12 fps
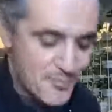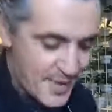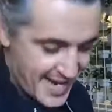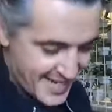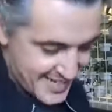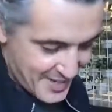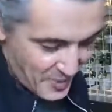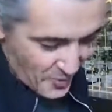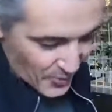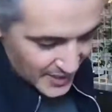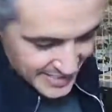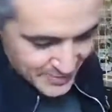Ben
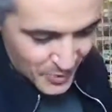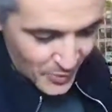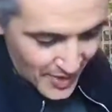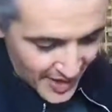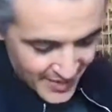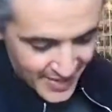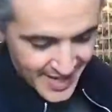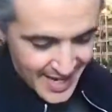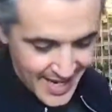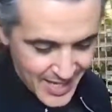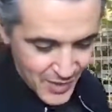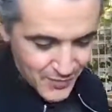Westmore there, the
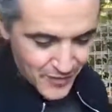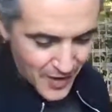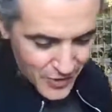head of